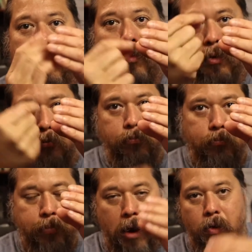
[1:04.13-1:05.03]
with the
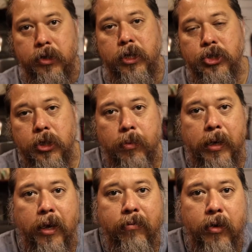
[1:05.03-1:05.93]
power extension
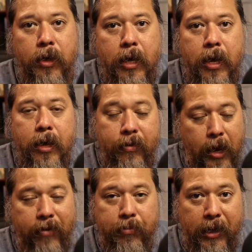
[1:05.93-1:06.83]
coming out of it. They
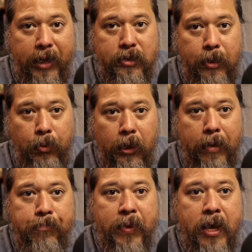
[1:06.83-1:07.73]
have to buy that
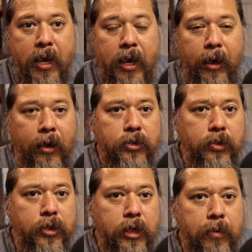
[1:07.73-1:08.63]
separately. And
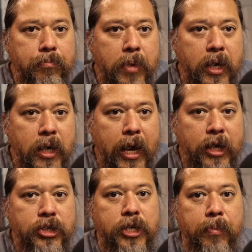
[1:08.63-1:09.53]
also the mini
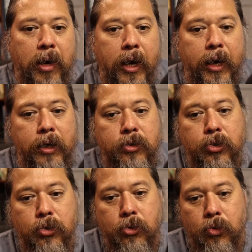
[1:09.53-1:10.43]
HDMI
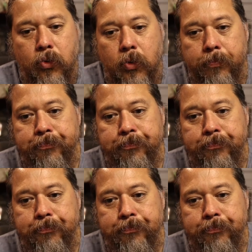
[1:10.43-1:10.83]
to